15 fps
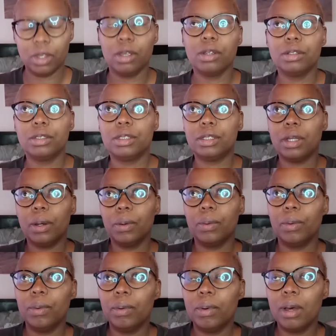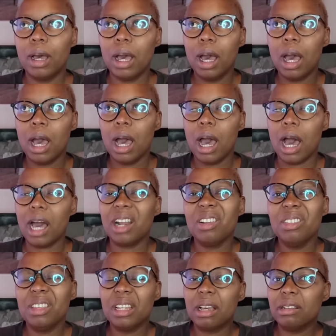So I don't
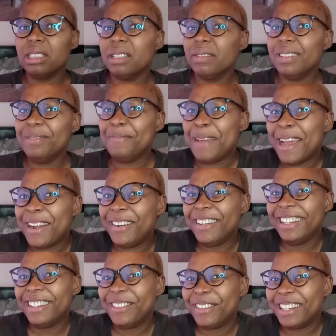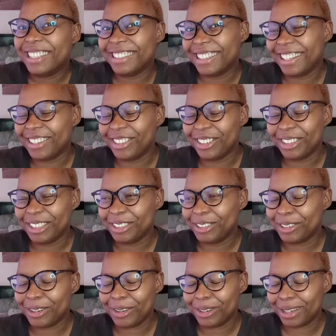think I was even married when I started looking to
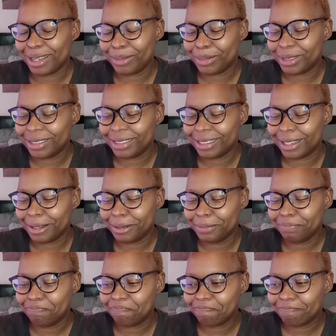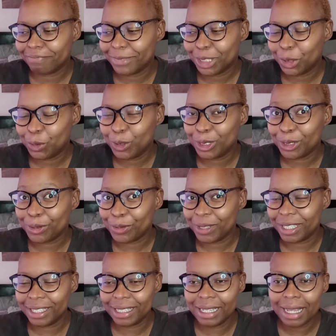cloth nappies, which is
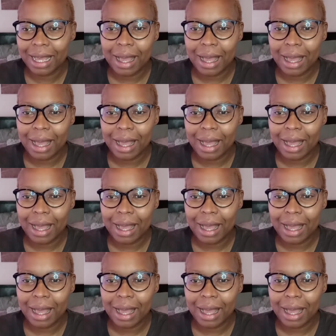weird.